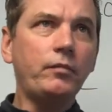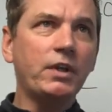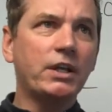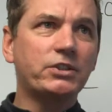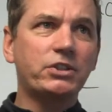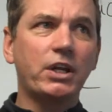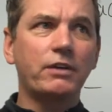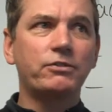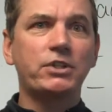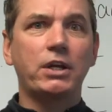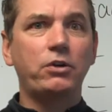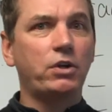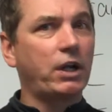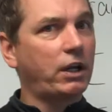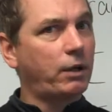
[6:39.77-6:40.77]
Instead of
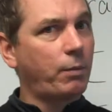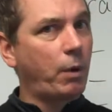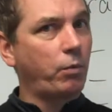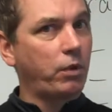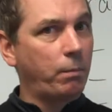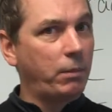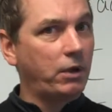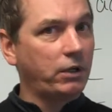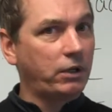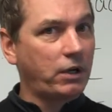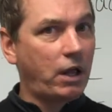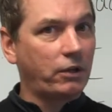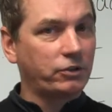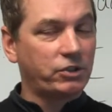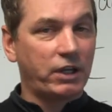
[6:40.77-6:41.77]
saying you got to come up with $1 million
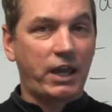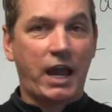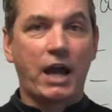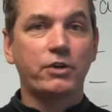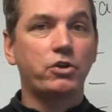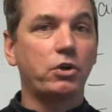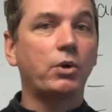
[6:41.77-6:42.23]
in cash,